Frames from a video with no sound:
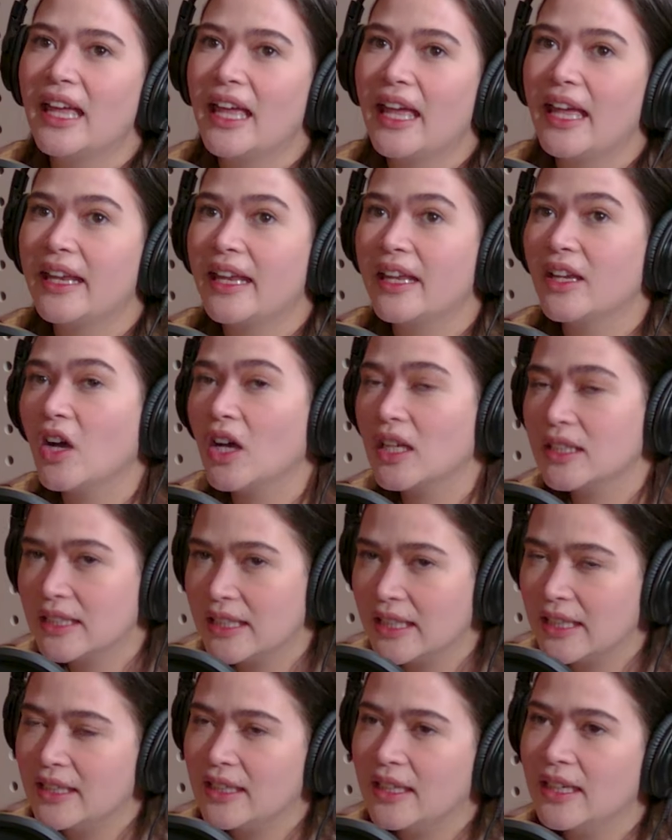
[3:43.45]
And I got
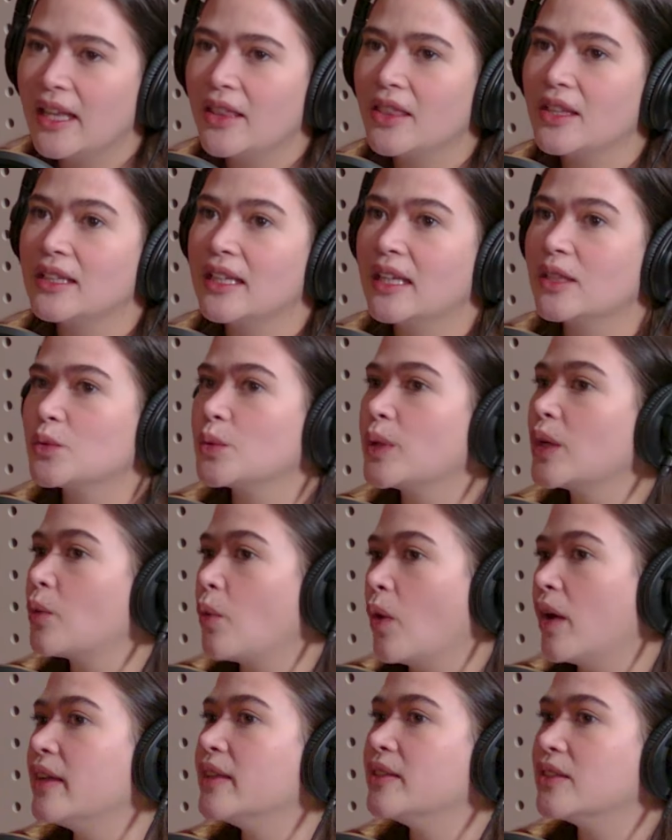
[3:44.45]
in, and the network
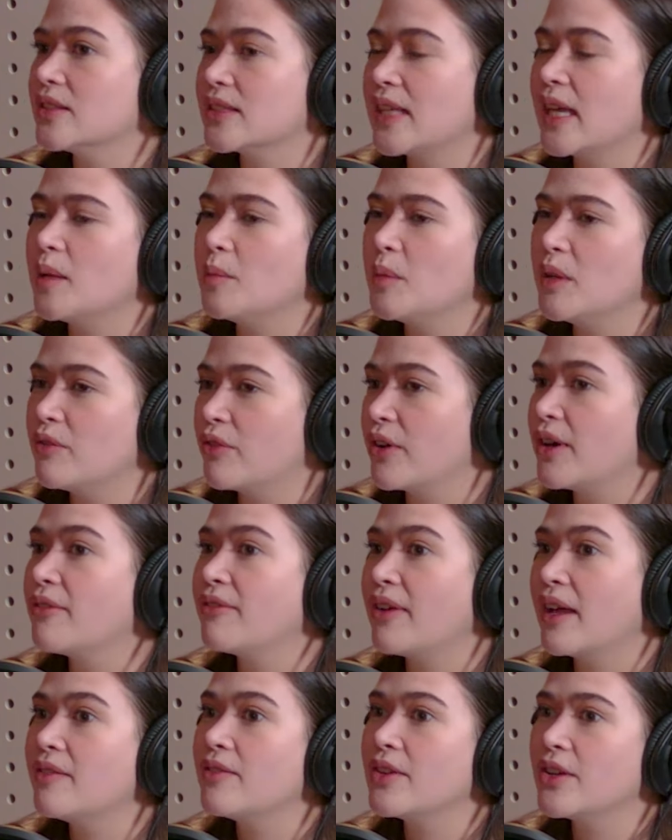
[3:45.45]
wanted to sign me for a
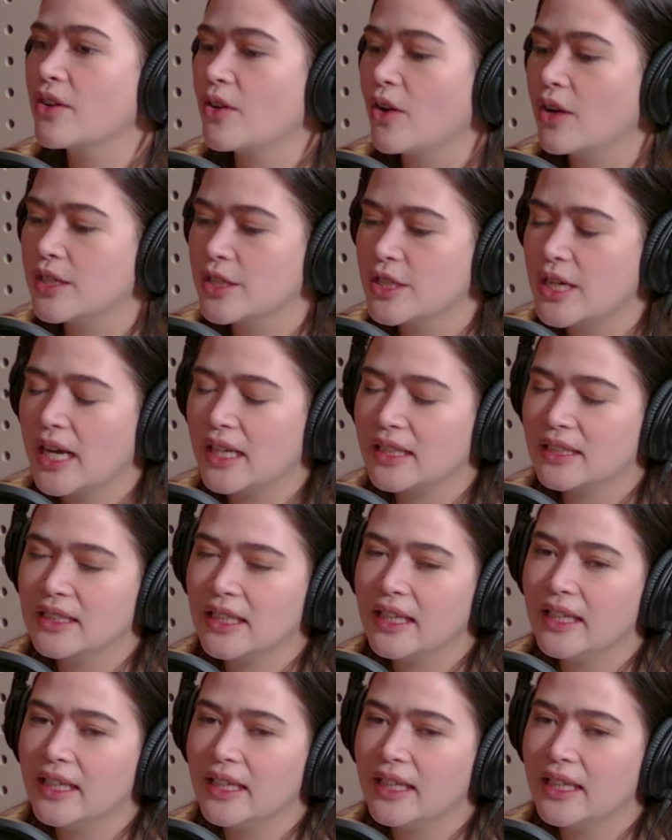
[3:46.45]
five-year contract.